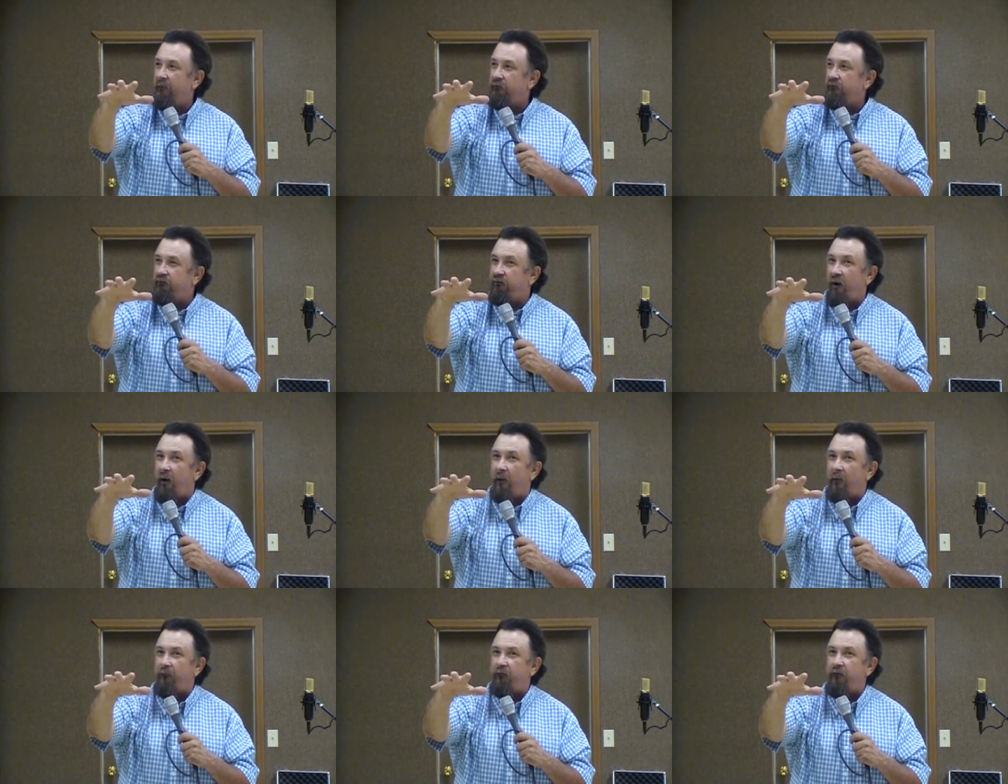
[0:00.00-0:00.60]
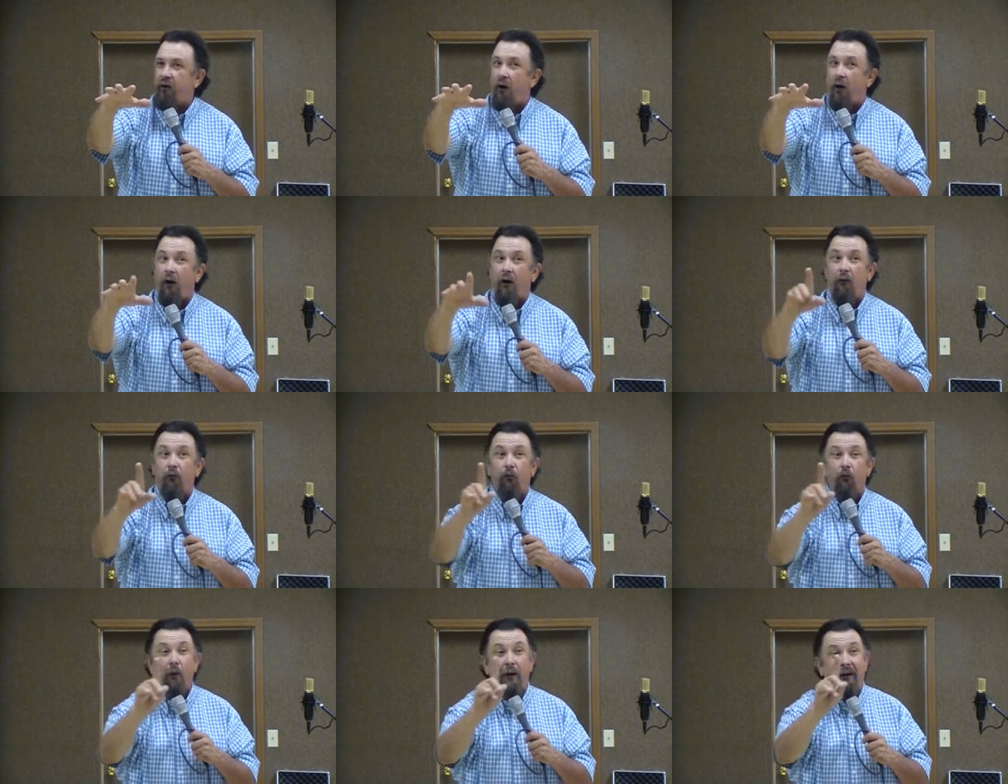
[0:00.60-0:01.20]
Sheriff's
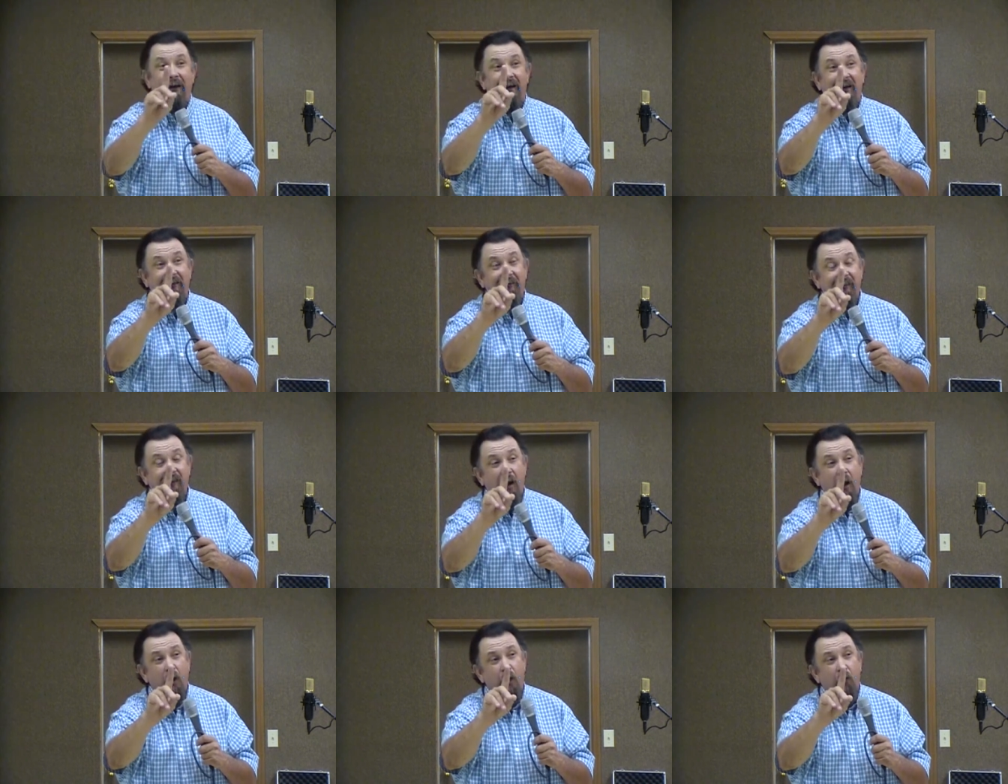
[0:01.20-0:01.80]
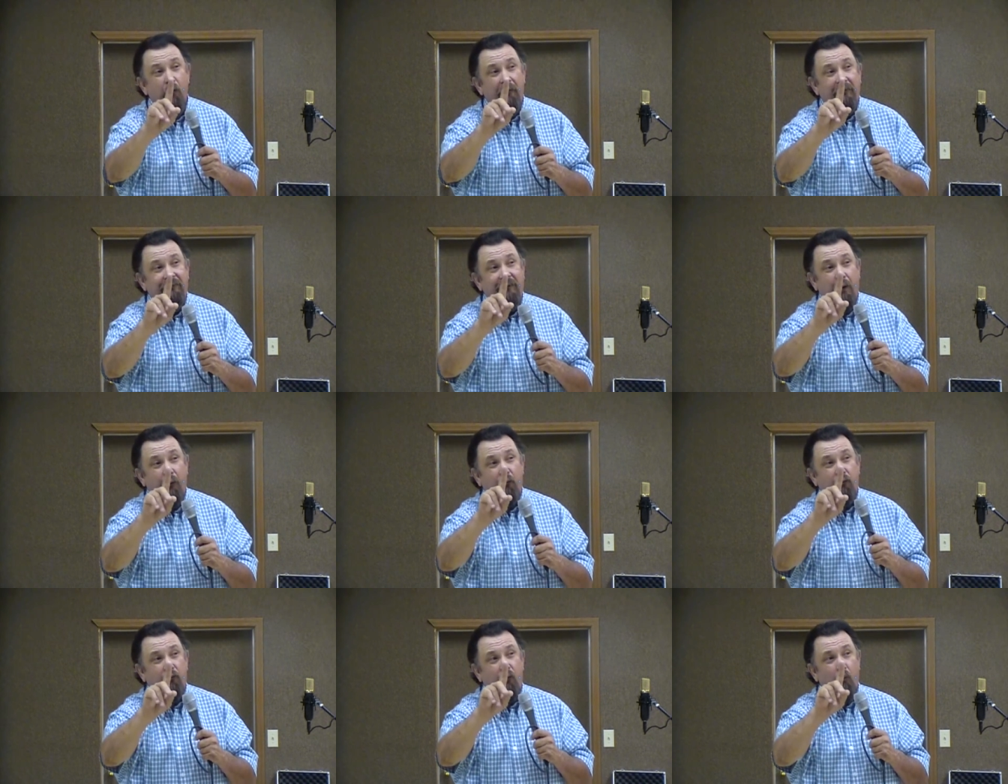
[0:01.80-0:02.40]
car. We didn't know that
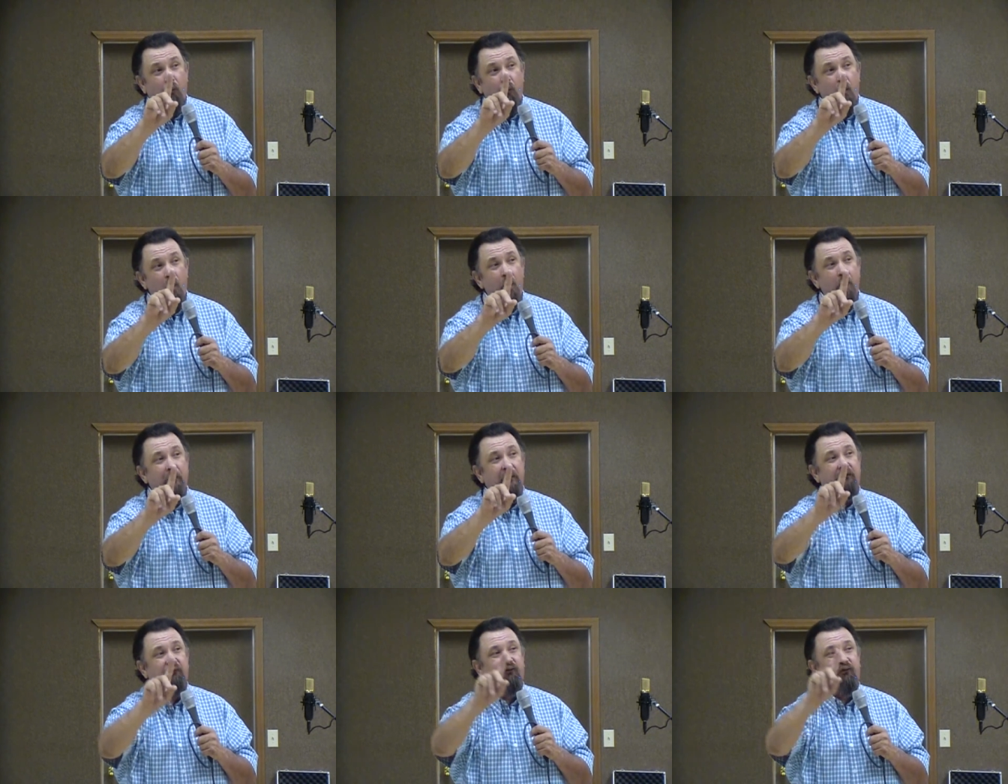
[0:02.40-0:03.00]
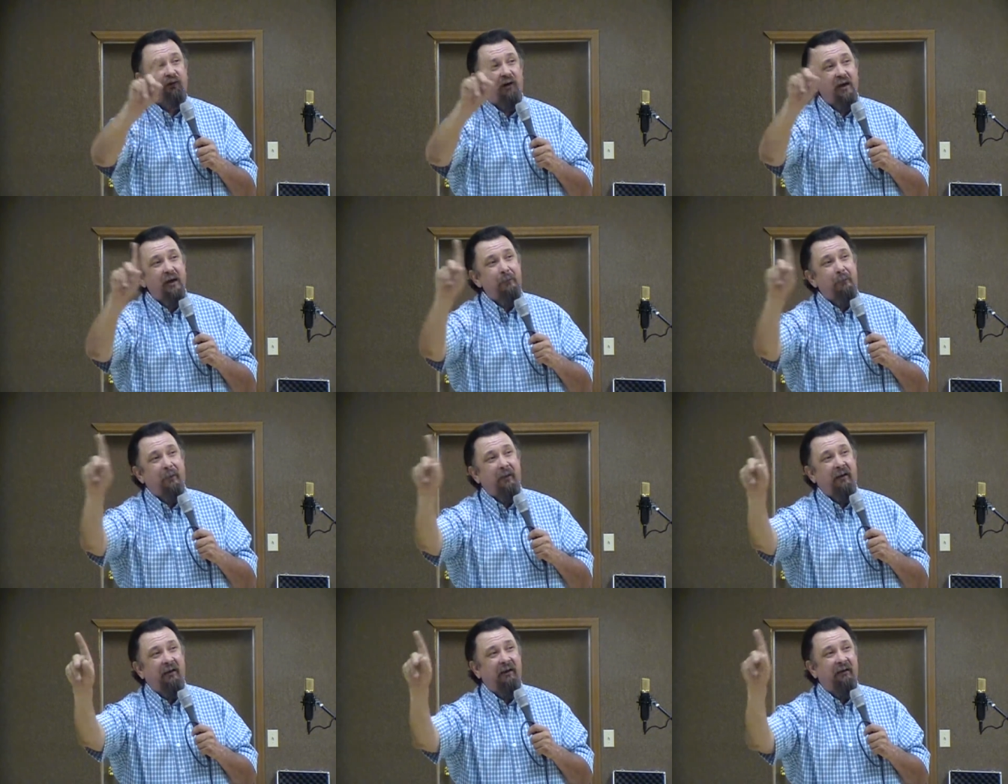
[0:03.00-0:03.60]
there was a woman
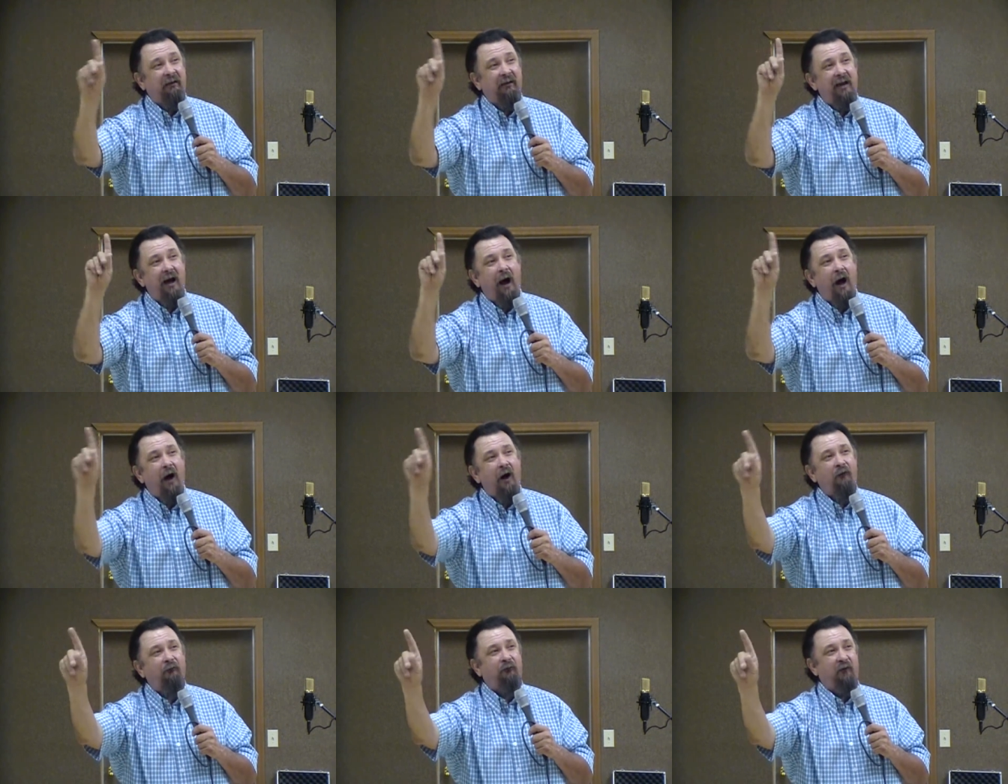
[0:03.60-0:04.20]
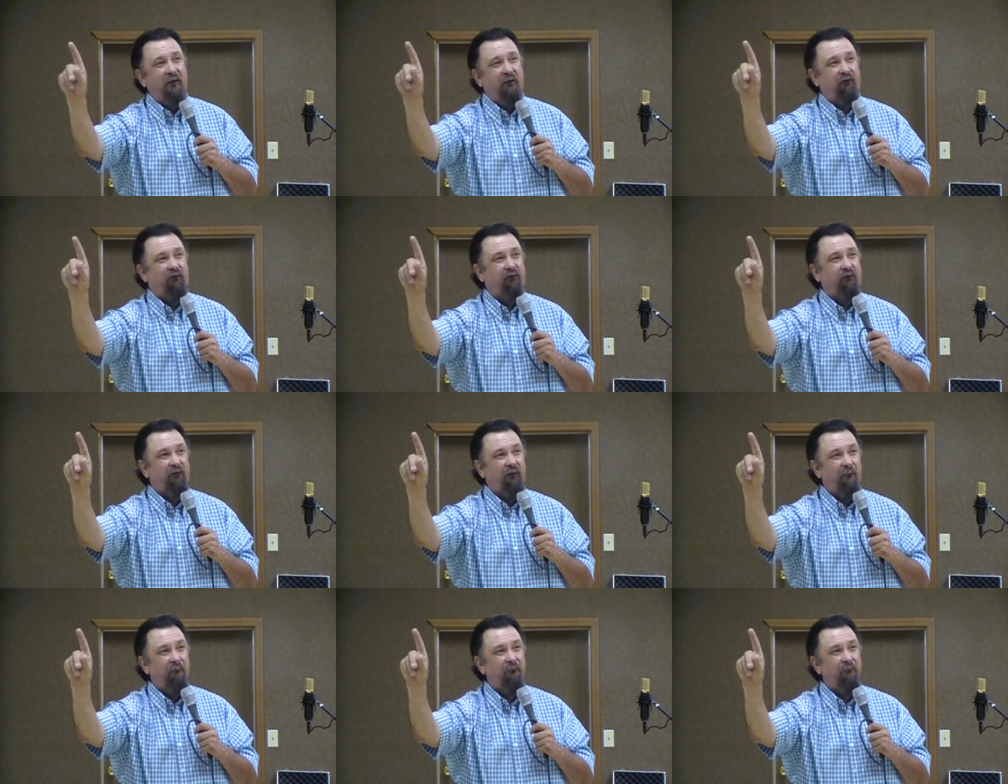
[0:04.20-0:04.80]
sleeping in the
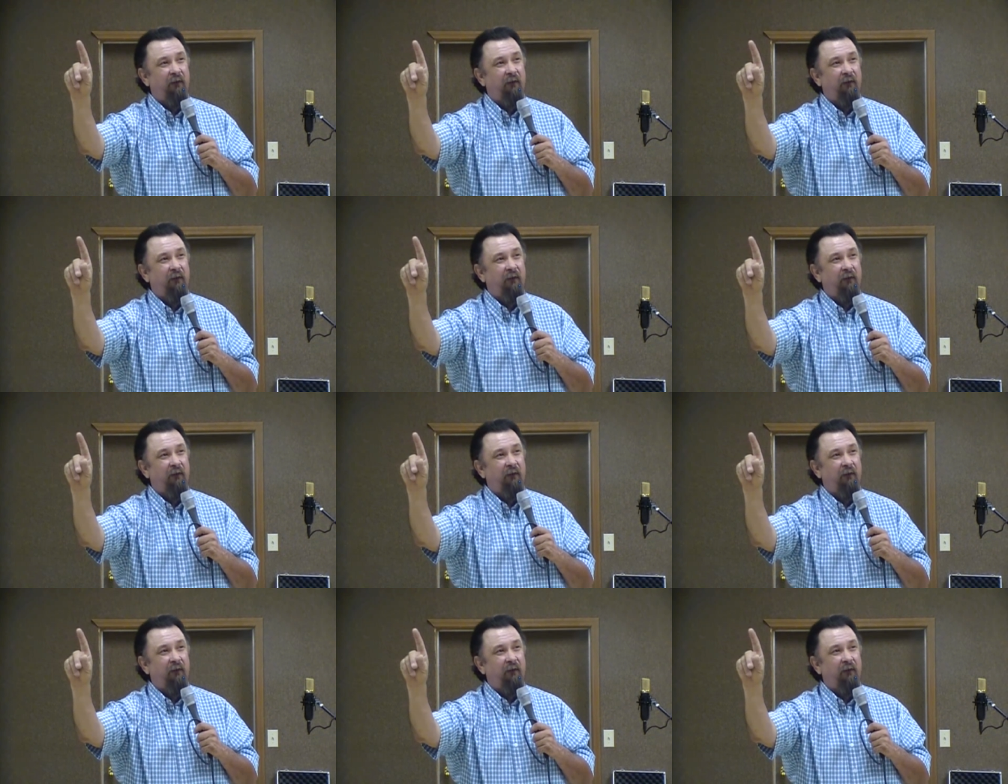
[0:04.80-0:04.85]
office